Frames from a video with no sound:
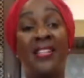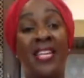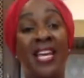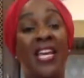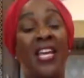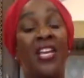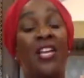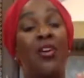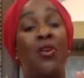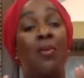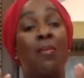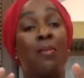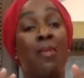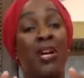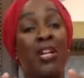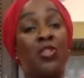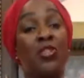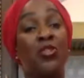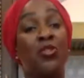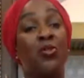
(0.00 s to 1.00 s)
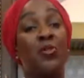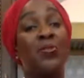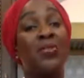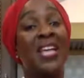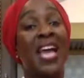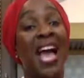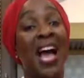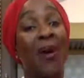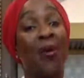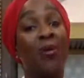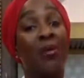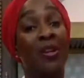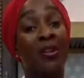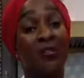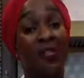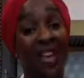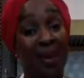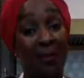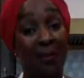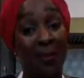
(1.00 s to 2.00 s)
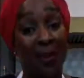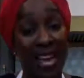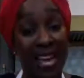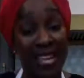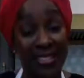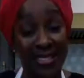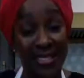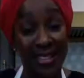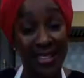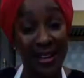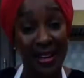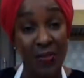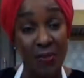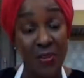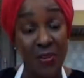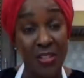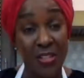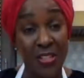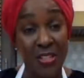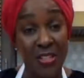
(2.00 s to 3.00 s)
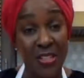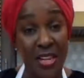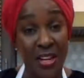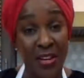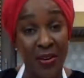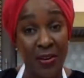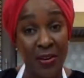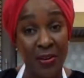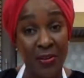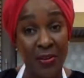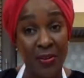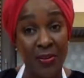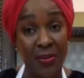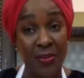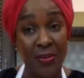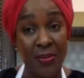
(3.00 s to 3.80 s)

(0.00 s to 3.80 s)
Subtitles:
take your mushrooms out of that plastic covered container.